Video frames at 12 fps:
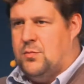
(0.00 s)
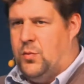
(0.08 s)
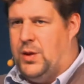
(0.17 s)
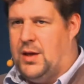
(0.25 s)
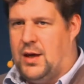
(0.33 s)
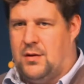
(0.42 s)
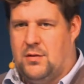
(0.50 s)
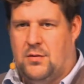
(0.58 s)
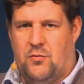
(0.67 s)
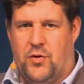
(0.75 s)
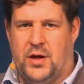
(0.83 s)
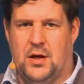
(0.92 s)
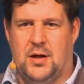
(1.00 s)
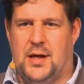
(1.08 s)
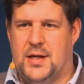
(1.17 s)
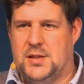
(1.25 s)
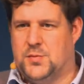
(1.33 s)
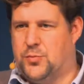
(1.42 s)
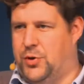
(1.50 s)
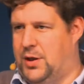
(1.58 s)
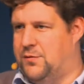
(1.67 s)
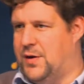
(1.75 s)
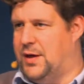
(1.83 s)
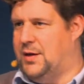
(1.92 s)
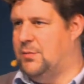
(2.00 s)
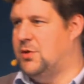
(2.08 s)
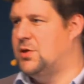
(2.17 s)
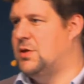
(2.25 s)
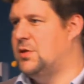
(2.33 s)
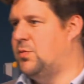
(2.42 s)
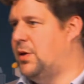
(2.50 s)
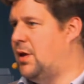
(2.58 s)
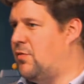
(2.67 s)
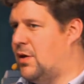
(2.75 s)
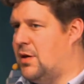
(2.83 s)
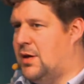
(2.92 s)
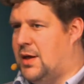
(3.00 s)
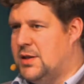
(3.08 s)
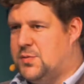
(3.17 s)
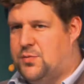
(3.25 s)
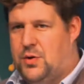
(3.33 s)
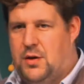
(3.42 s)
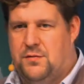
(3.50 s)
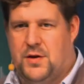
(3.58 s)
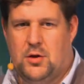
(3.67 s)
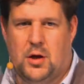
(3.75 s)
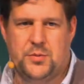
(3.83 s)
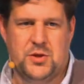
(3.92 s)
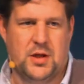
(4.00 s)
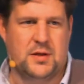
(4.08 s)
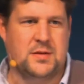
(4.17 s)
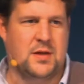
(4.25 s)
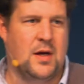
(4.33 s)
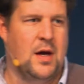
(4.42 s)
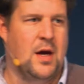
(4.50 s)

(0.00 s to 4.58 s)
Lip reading: we can recognize predefined images, we can recognize predefined objects,